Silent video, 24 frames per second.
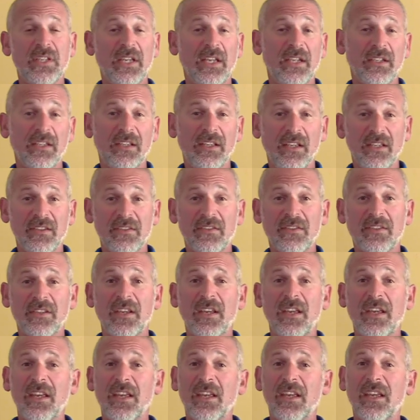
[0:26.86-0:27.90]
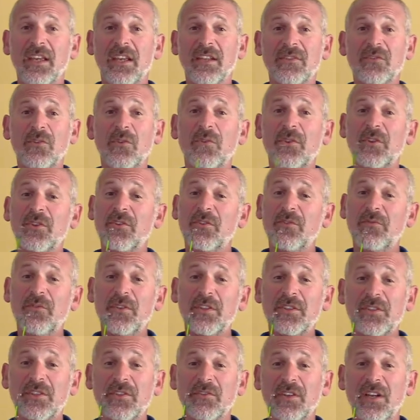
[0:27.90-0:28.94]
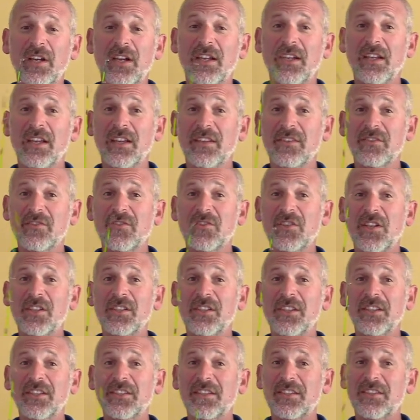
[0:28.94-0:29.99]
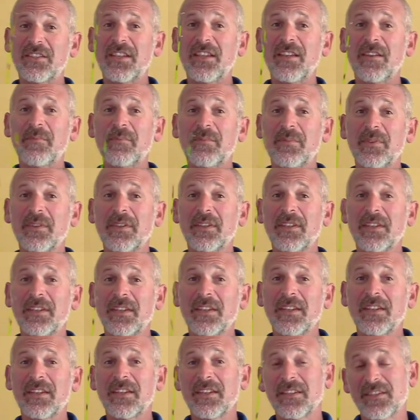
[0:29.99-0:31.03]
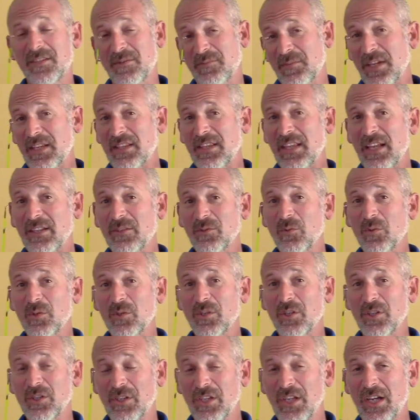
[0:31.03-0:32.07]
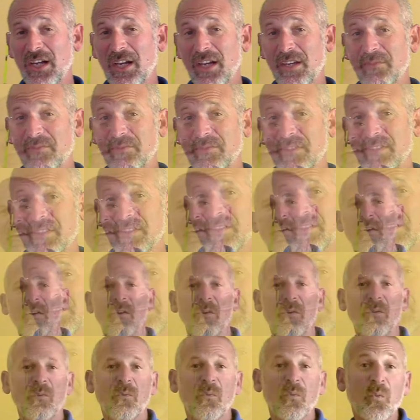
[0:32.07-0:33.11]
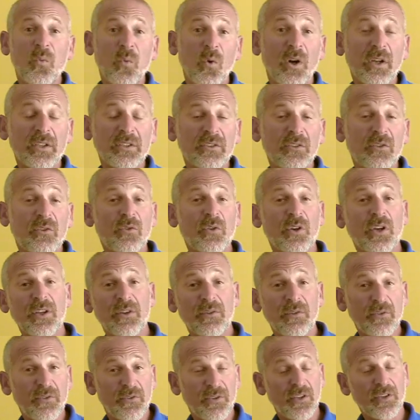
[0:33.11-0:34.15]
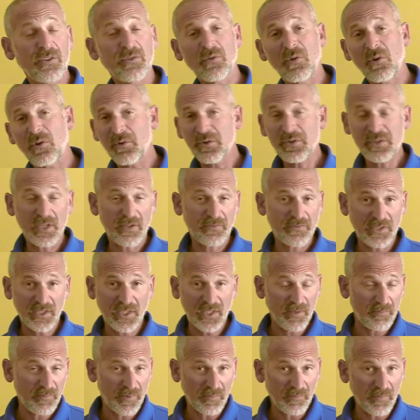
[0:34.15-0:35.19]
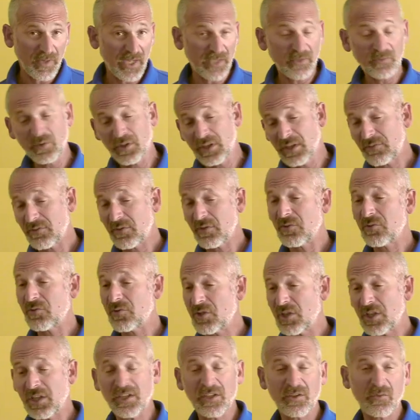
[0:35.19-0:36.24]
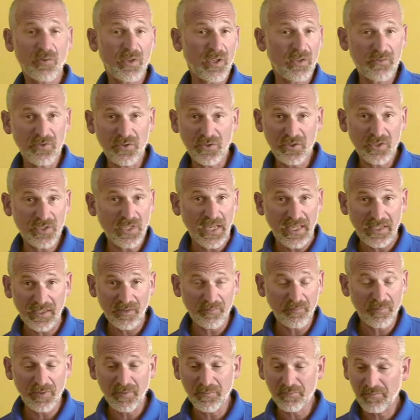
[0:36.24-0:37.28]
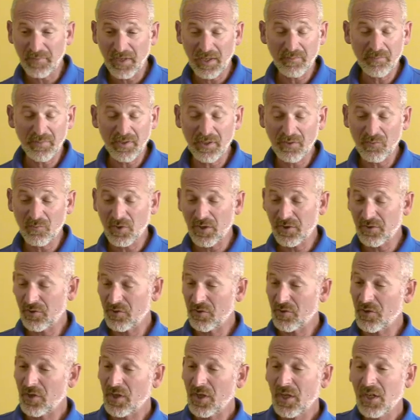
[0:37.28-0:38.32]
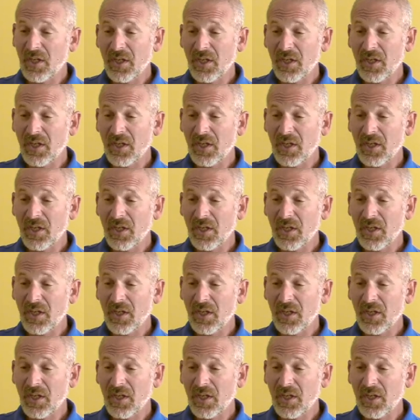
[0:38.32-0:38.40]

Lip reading: down to this. It's holding your fishing rod and jiggling the tip to make that lure look alive. One critical thing you always have to keep in mind, whenever you're jigging, whatever style it may be, whether you're